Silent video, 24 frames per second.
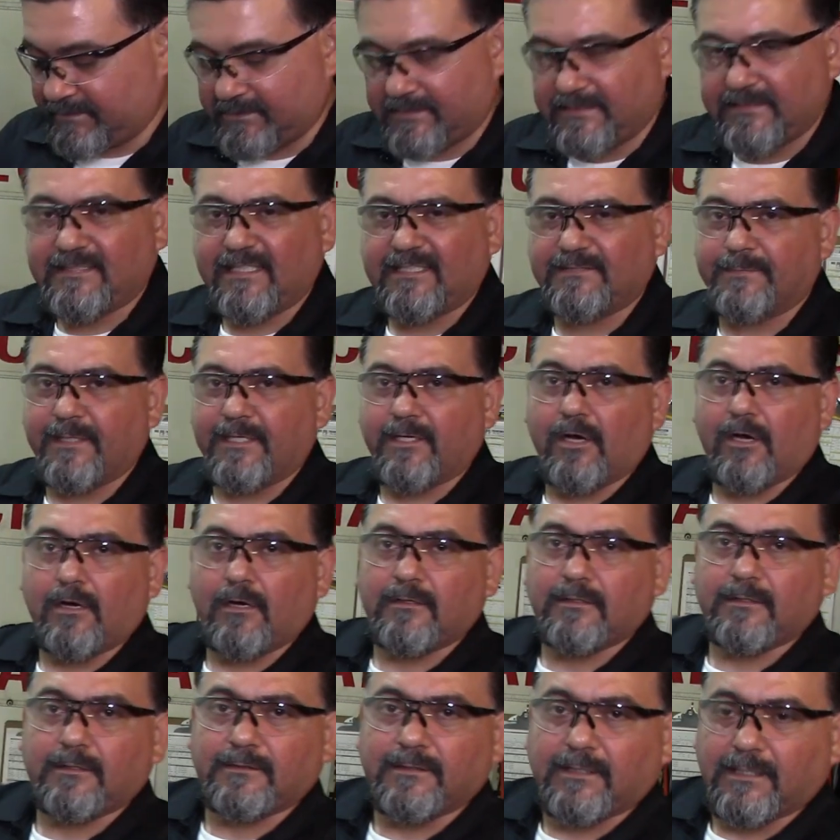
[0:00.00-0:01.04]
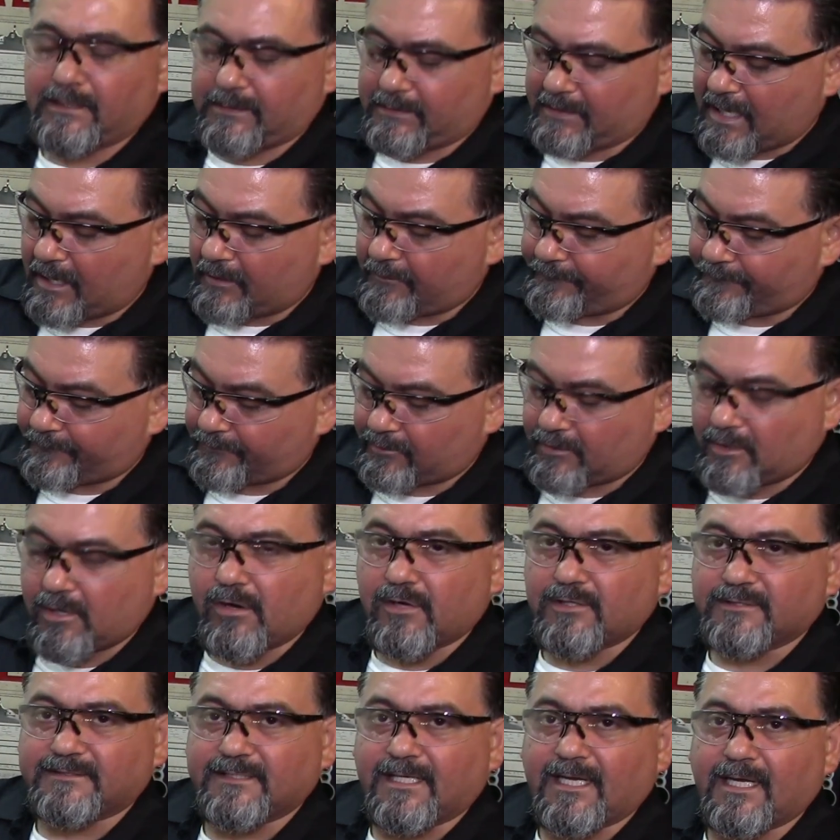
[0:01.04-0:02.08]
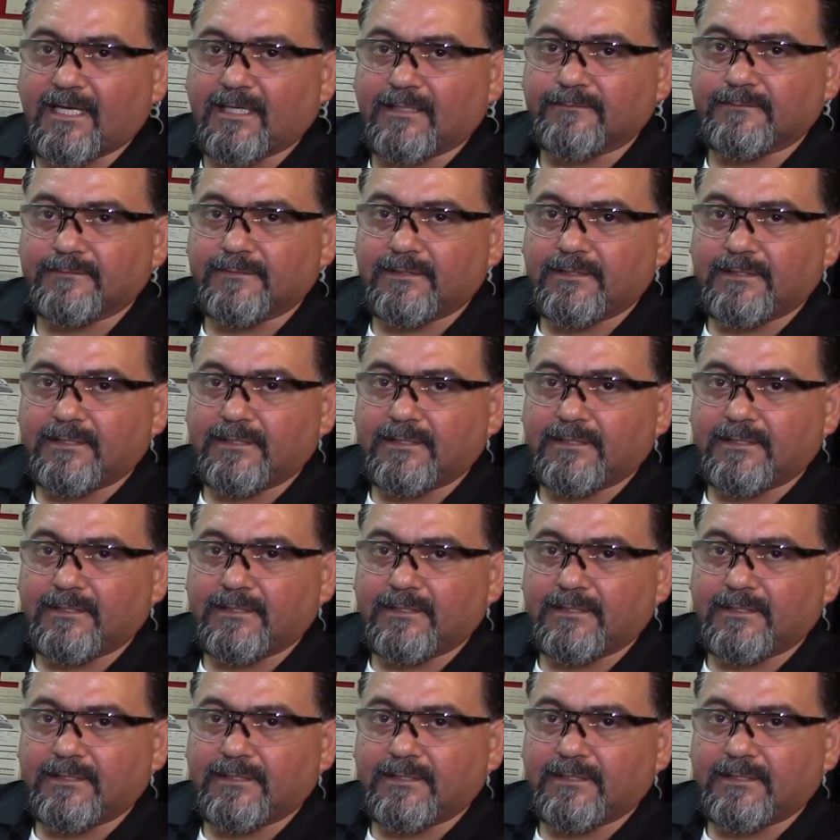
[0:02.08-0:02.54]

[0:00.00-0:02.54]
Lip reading: This has been out for a long time,